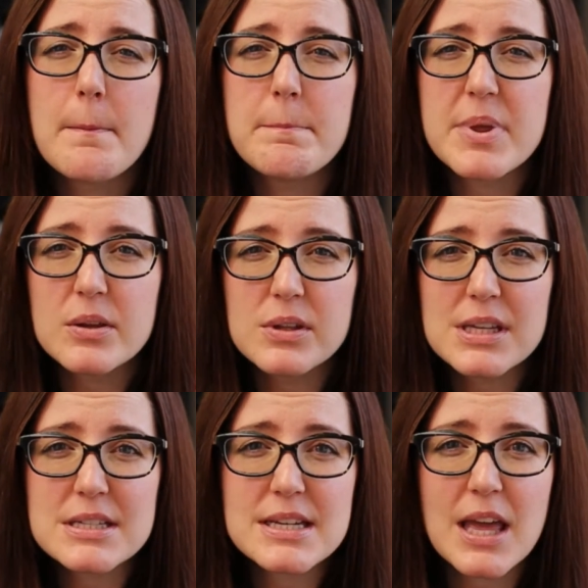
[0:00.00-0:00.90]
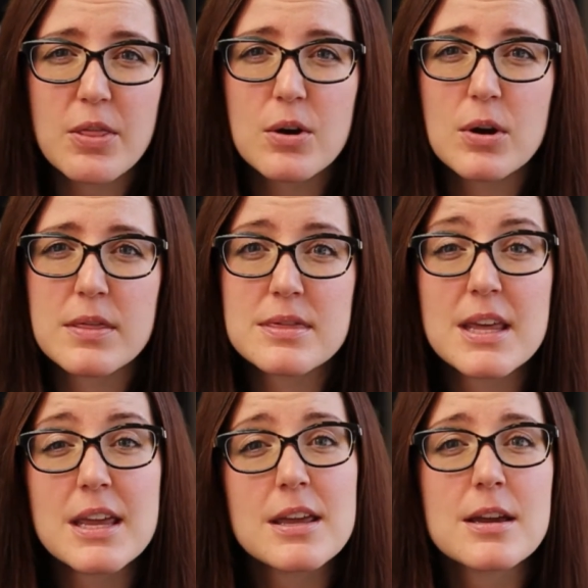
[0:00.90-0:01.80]
building together and
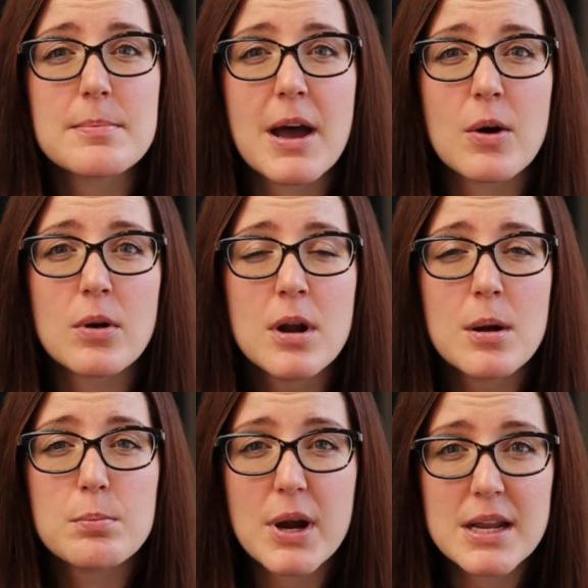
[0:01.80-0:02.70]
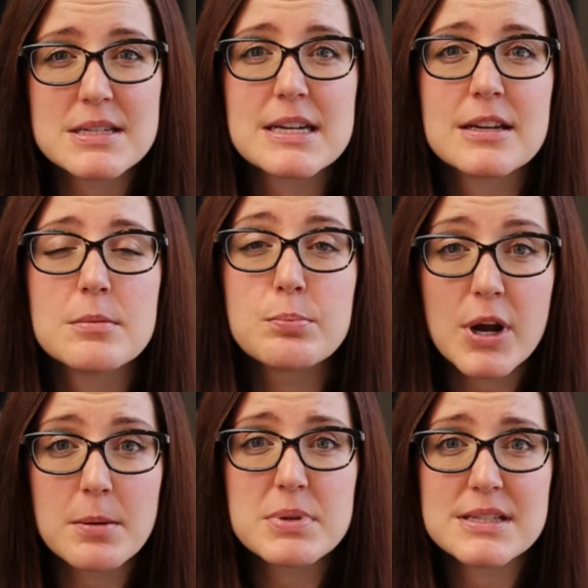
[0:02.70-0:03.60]
thinking about branding and
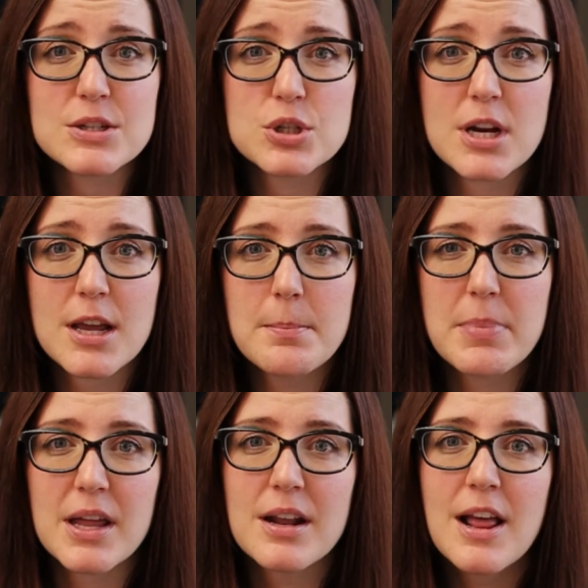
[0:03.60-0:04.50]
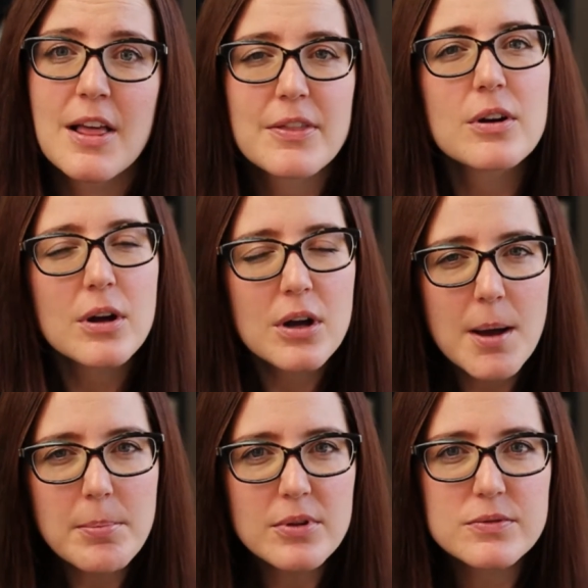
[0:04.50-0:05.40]
brand positioning. But there are a
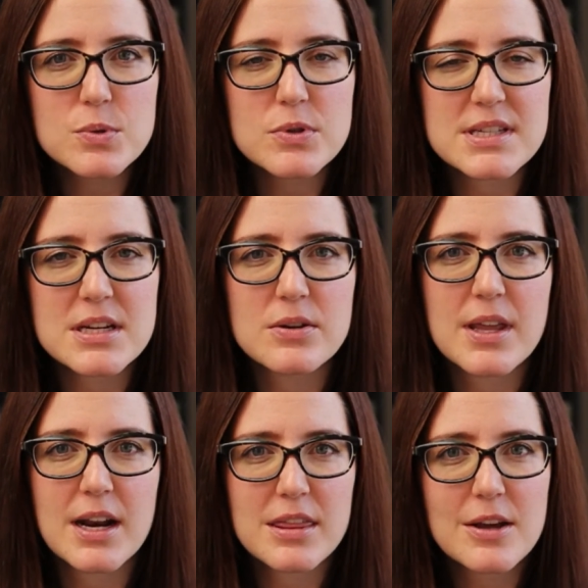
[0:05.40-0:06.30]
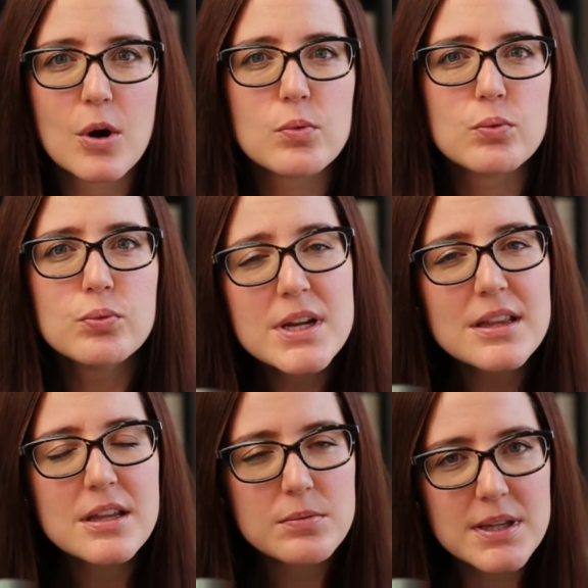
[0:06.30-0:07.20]
couple of tools here that I think are
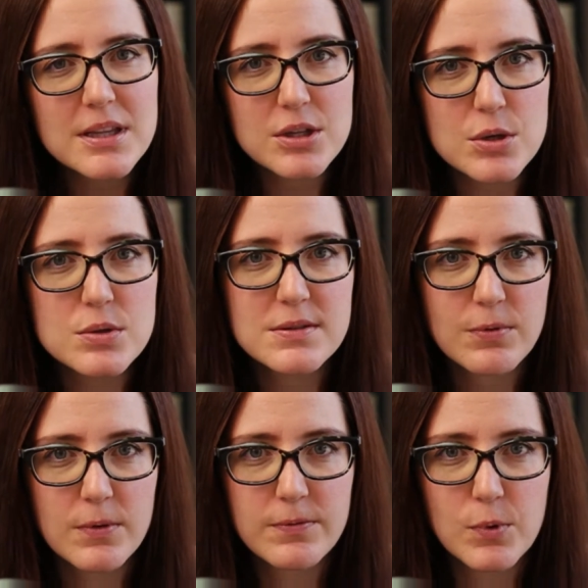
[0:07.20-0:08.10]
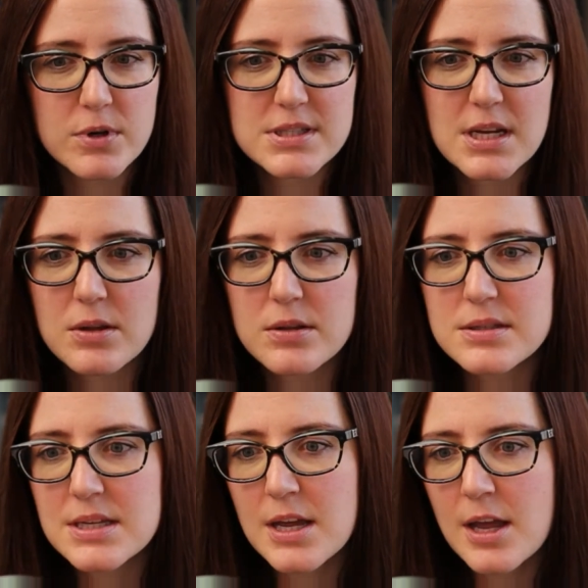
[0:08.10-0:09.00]
really, really useful for
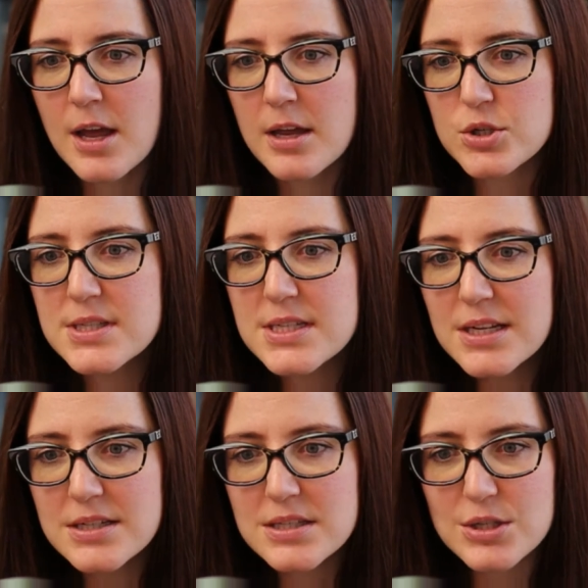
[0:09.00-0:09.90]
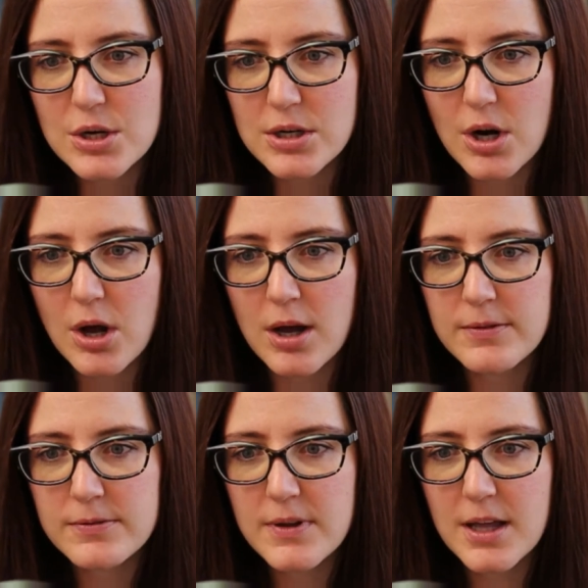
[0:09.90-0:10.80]
sales. Just to get us started
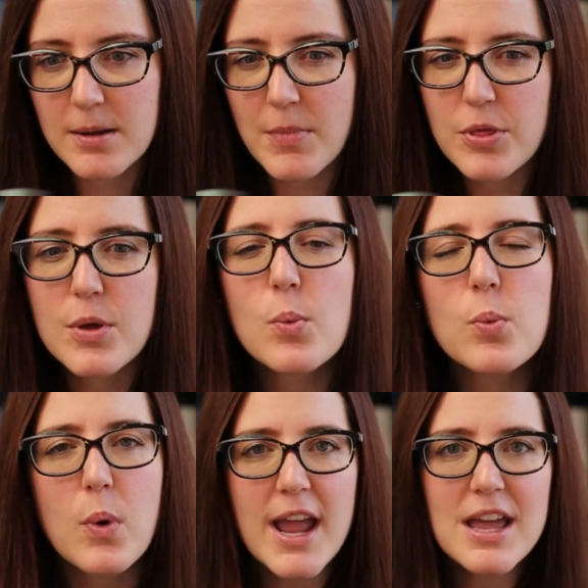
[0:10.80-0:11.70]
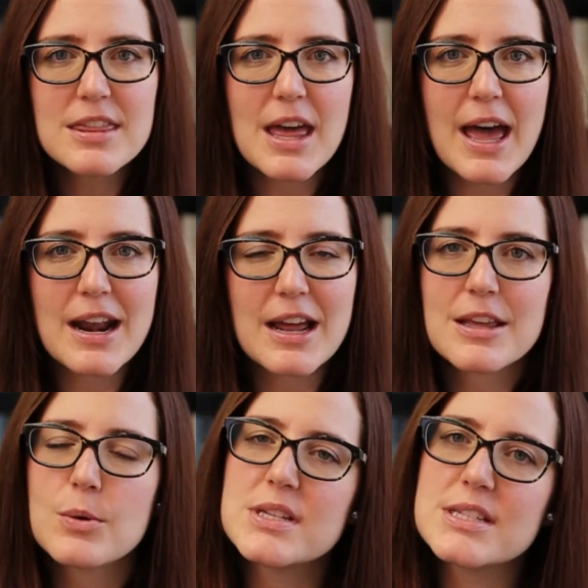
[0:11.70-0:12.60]
off, the way that I
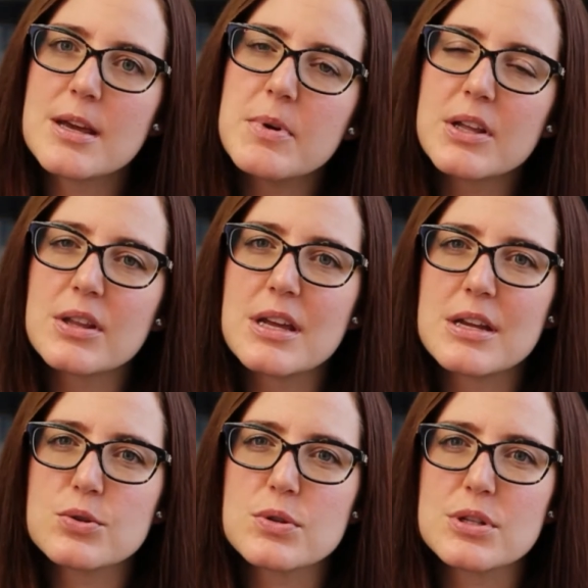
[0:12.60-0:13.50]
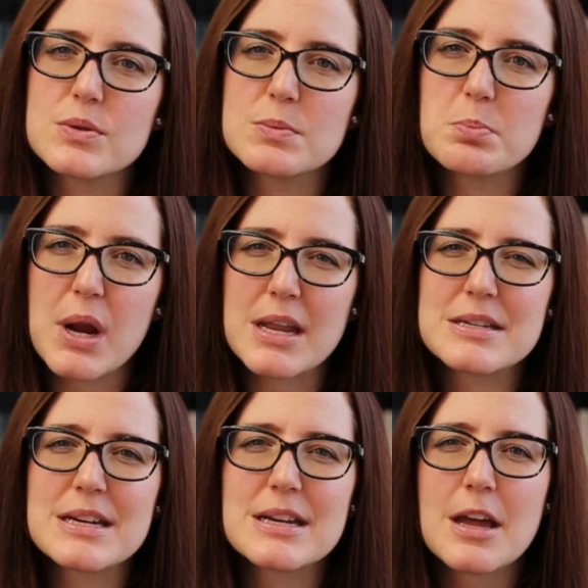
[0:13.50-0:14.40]
think we typically introduce
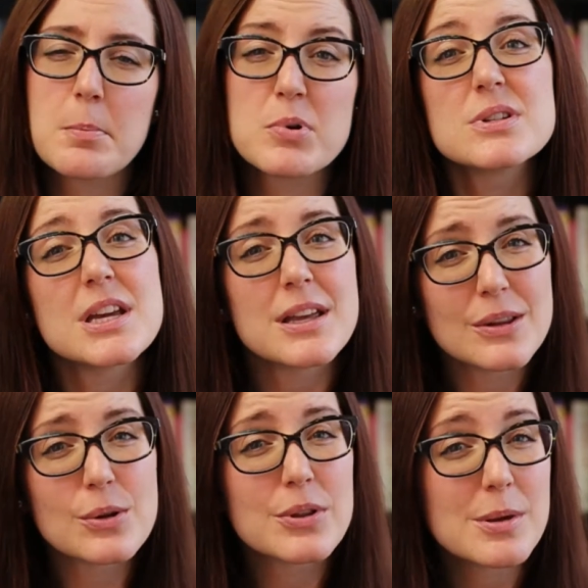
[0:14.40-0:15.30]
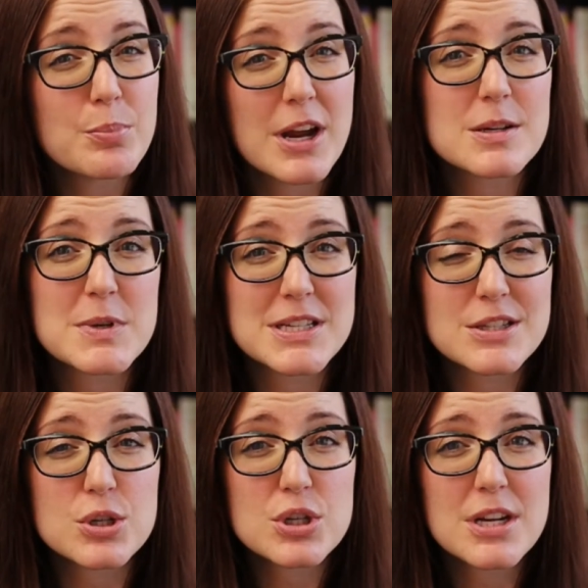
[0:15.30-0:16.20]
branding and particularly brand
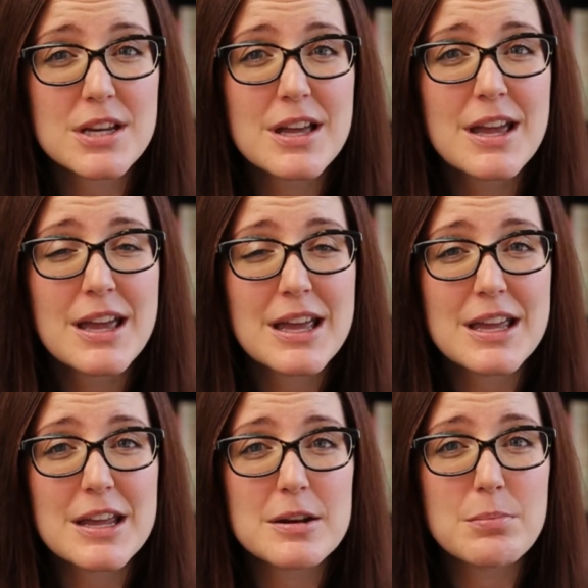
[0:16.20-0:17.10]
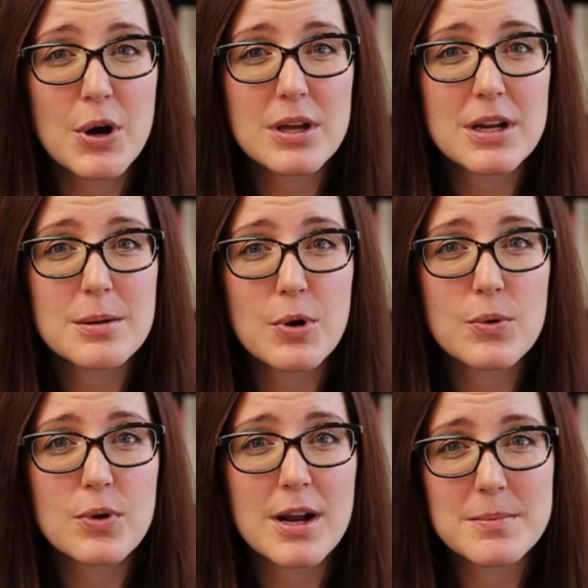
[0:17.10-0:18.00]
positioning in marketing
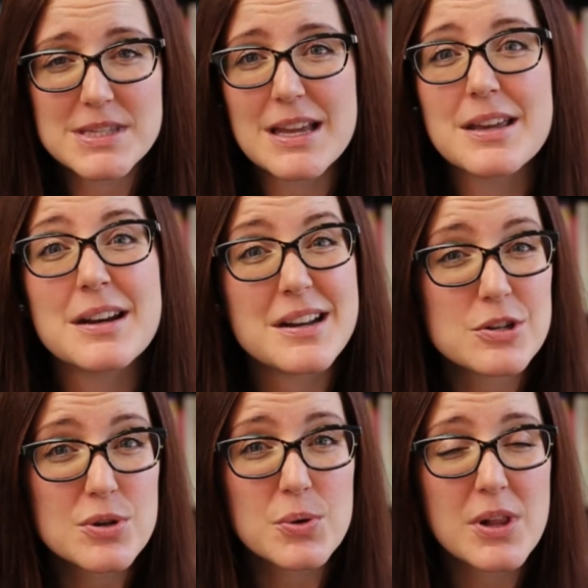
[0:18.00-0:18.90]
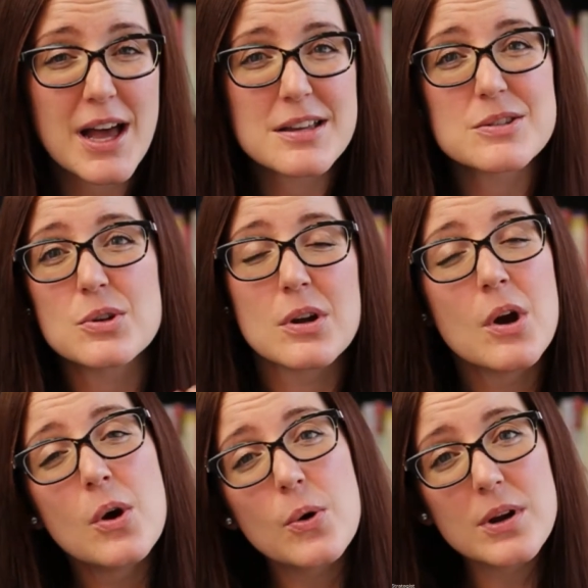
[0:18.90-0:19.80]
programs, like in an intro class or
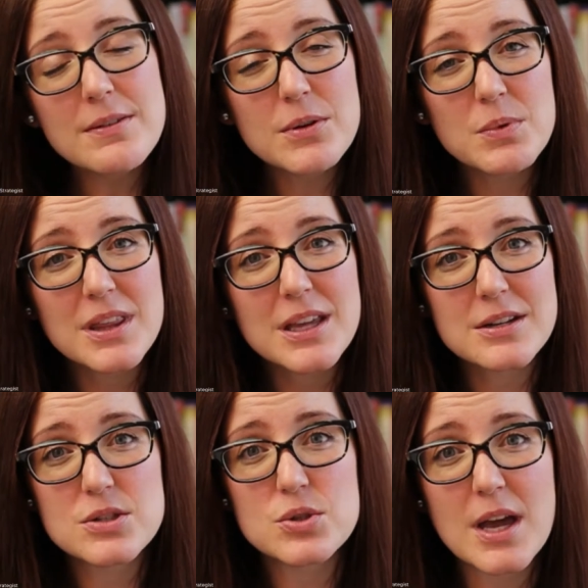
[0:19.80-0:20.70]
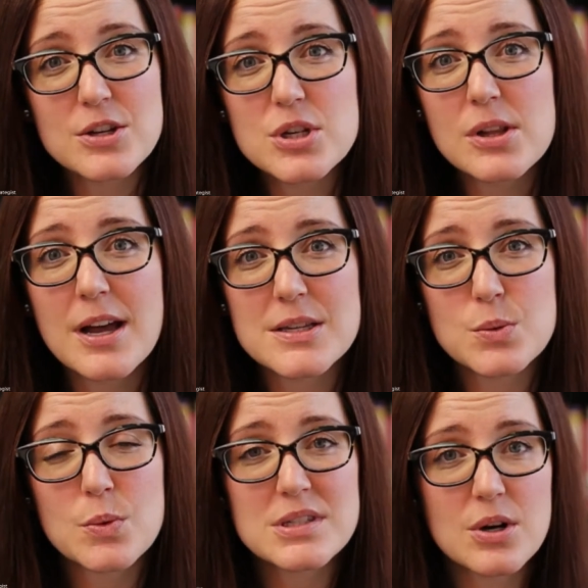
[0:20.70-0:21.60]
even really in a strategy class when
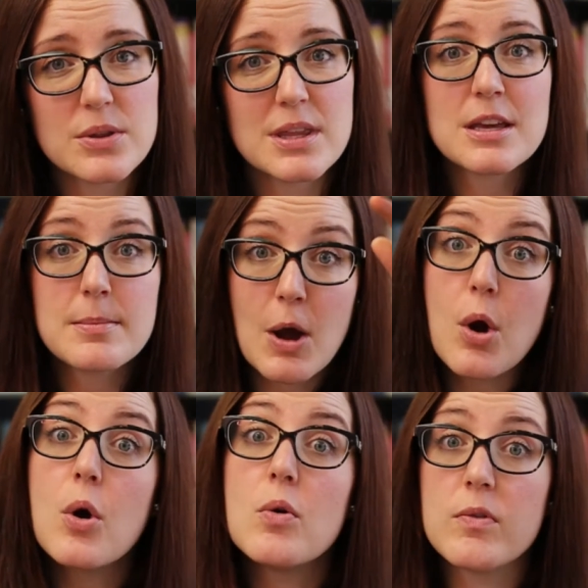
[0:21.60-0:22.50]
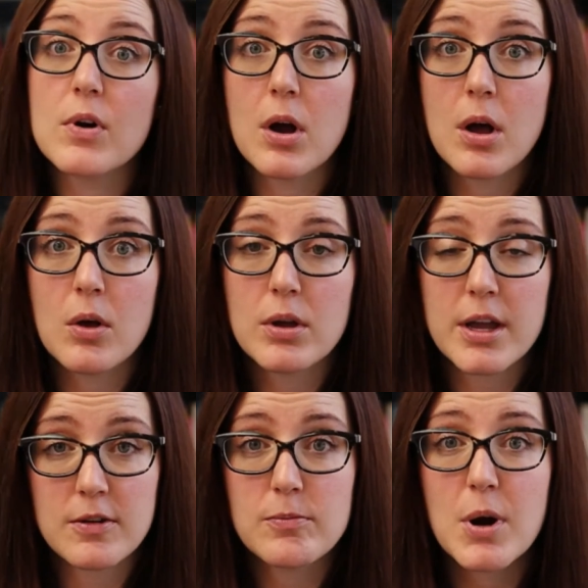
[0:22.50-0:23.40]
we start thinking about overall
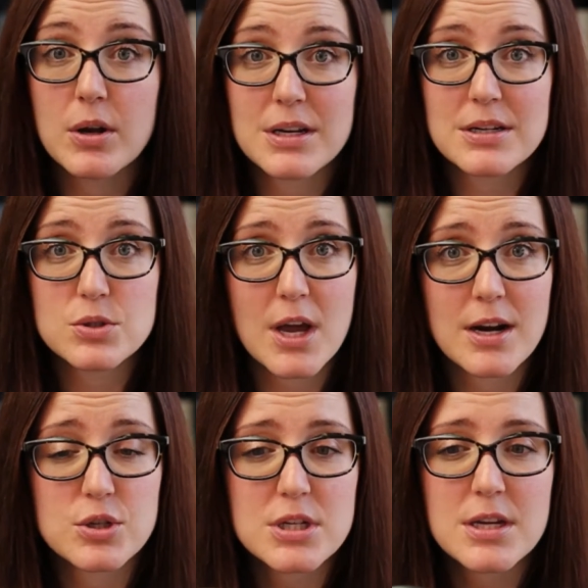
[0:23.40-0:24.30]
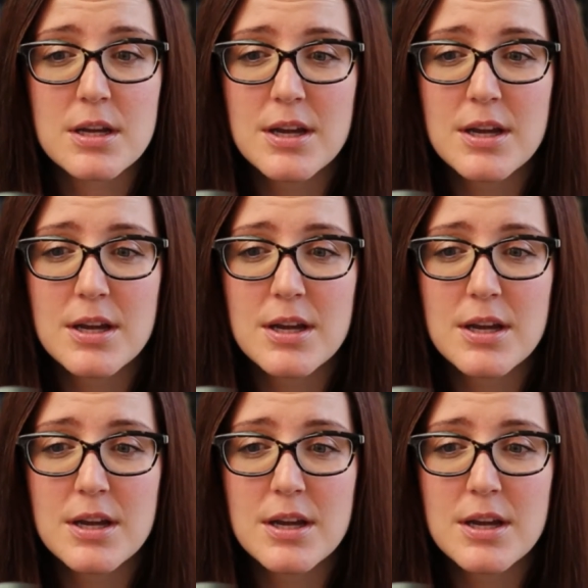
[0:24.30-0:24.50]
kind of marketing strategy